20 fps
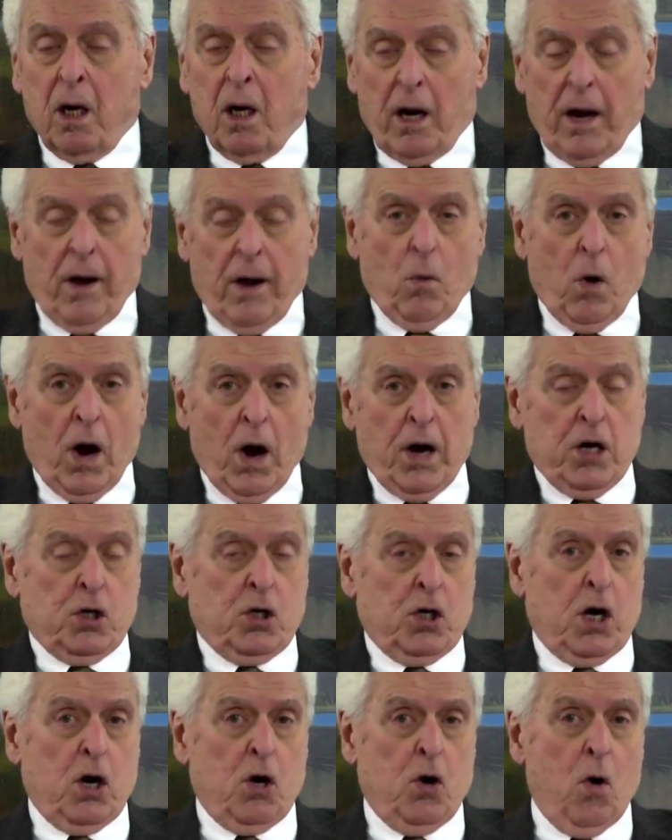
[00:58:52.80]
And what is
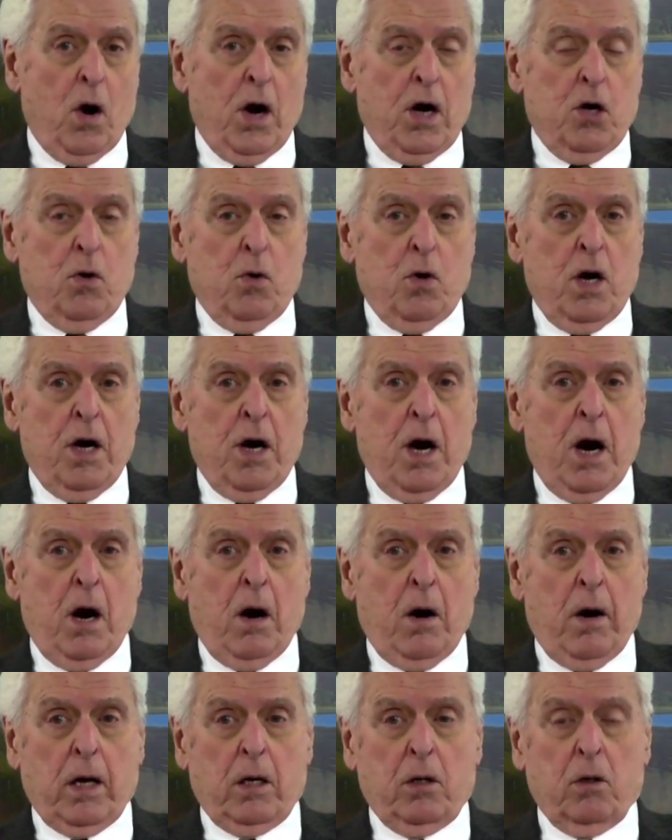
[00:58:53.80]
he going to
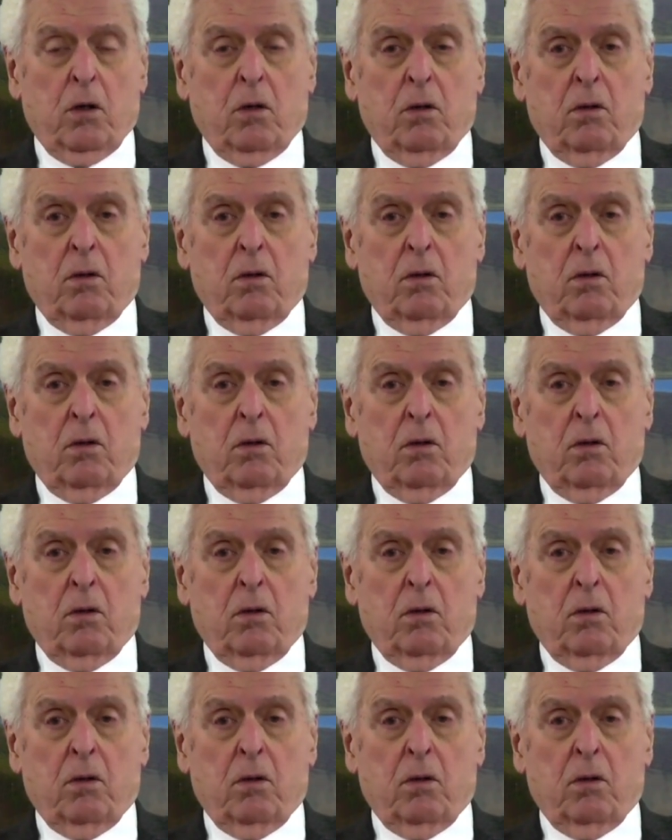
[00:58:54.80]
inherit?